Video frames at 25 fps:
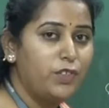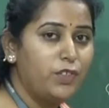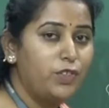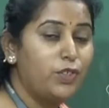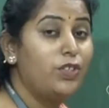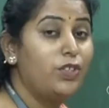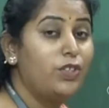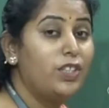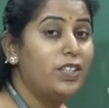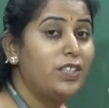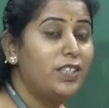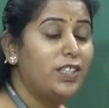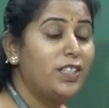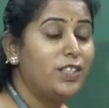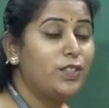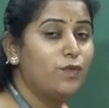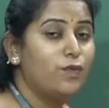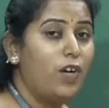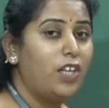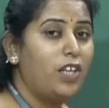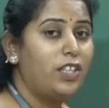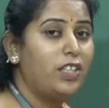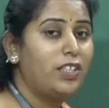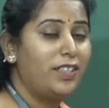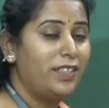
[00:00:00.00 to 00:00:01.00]
So this
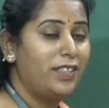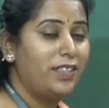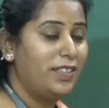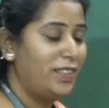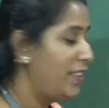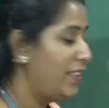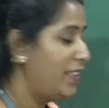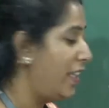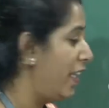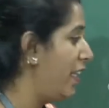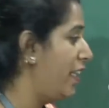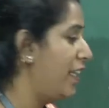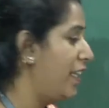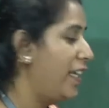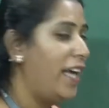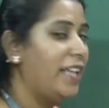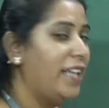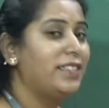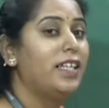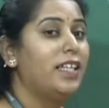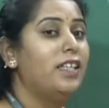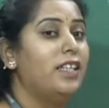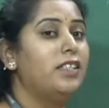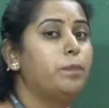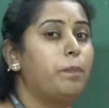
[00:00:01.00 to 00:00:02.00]
is what saying
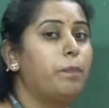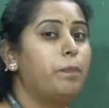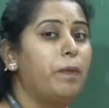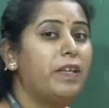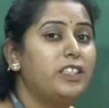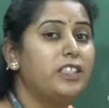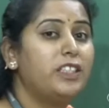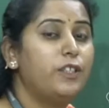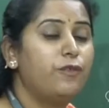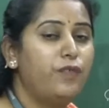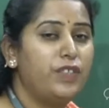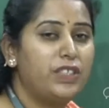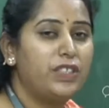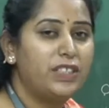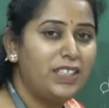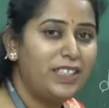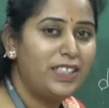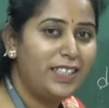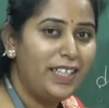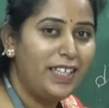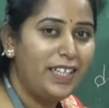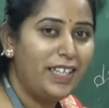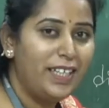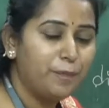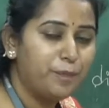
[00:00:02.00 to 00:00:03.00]
as
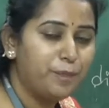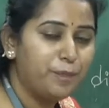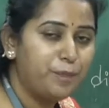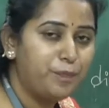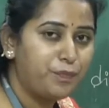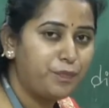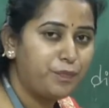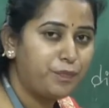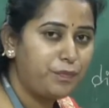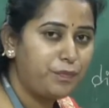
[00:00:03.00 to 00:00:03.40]
specificity.